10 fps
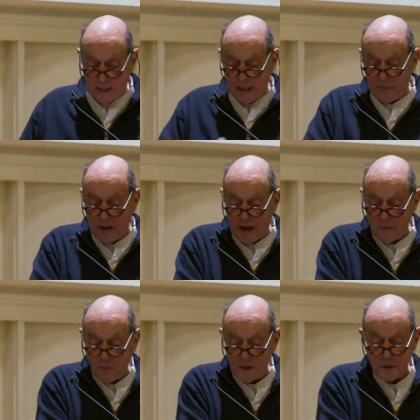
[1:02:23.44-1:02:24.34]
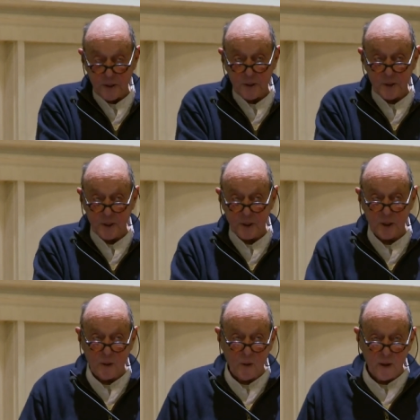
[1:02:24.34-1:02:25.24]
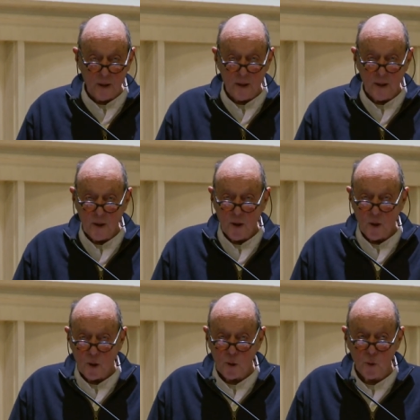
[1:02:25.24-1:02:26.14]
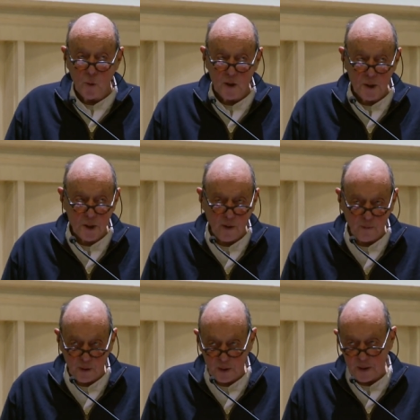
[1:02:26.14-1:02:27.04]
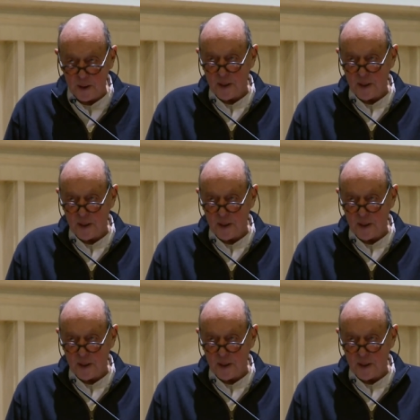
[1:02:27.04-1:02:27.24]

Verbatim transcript: And that was a decision on who would suffer.